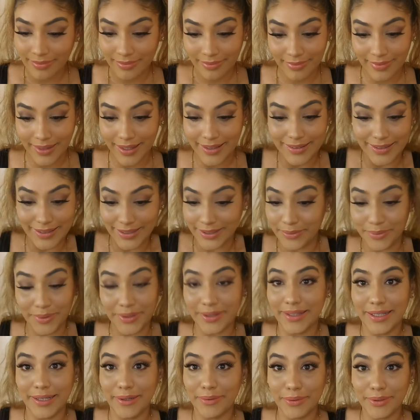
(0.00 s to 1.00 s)
They did
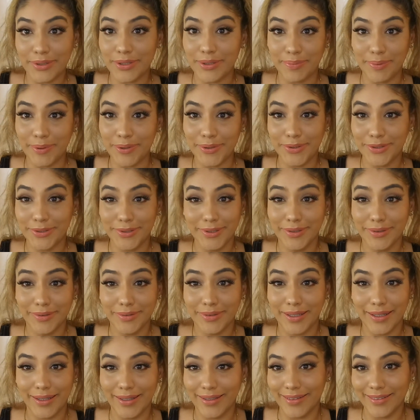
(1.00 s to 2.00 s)
what they were supposed to do,
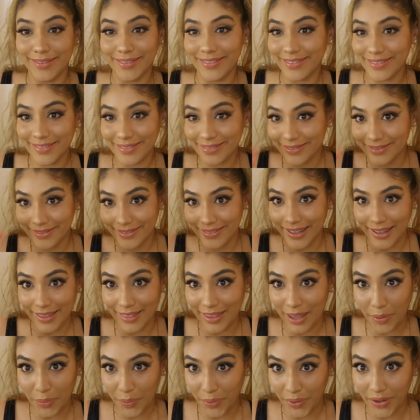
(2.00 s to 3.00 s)
and
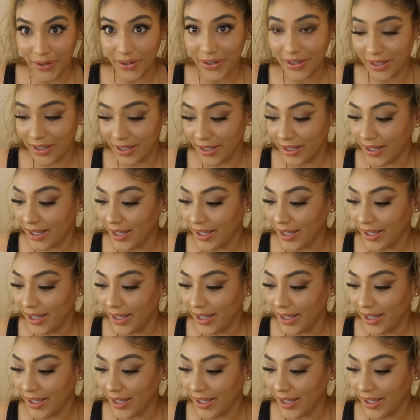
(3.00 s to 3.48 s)
they work.